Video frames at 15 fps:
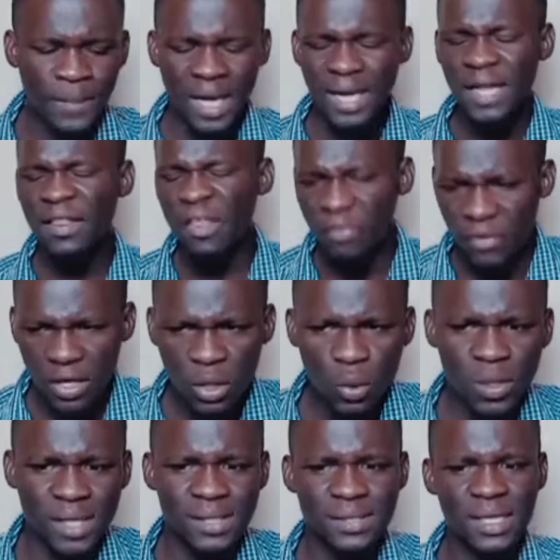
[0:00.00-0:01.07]
Another thing
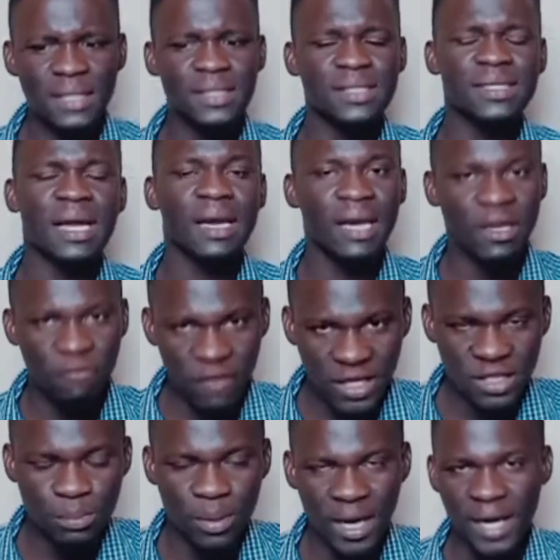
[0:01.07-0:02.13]
you can start is an
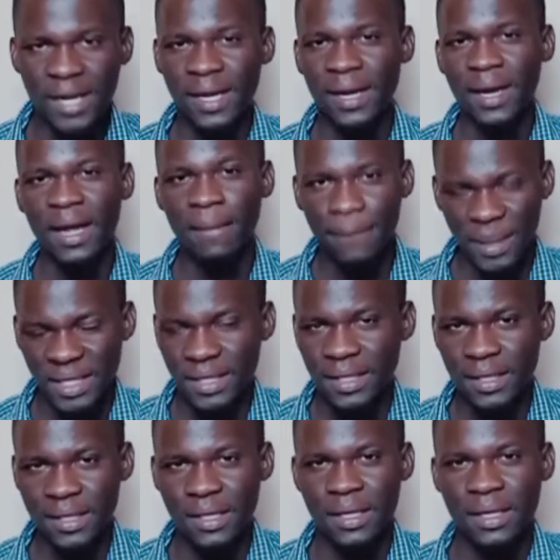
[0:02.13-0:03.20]
event planning company.